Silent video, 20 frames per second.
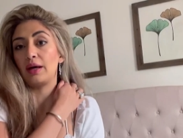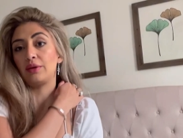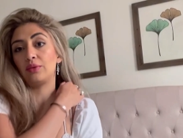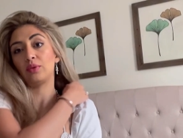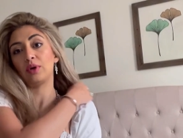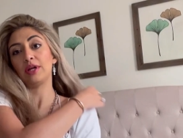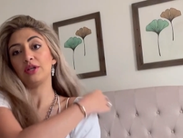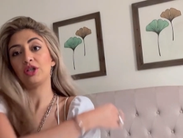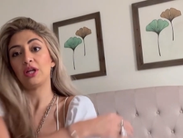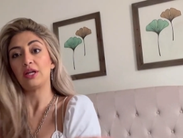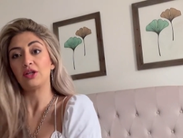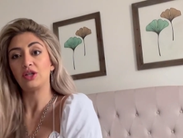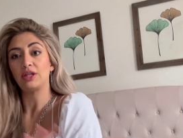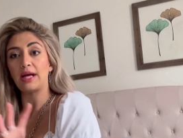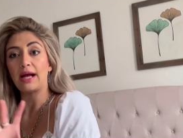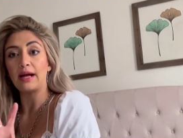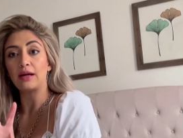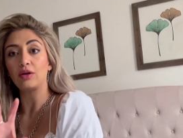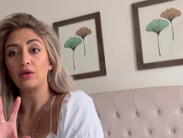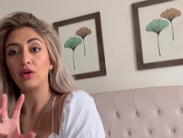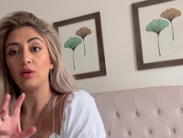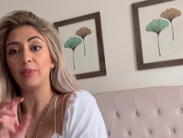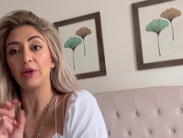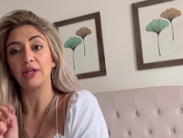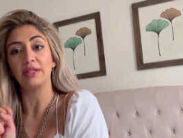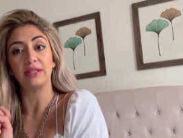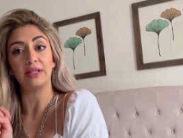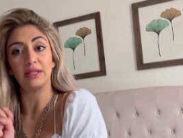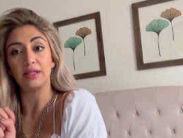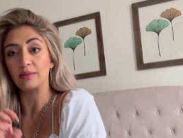thought I'd change the angle
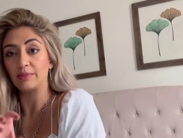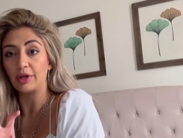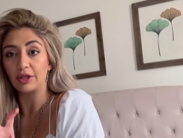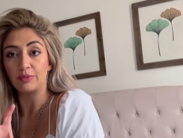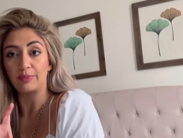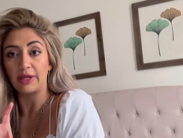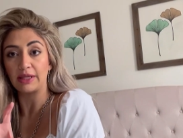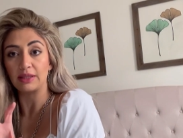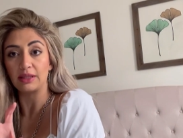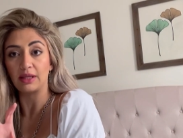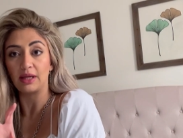because this is much better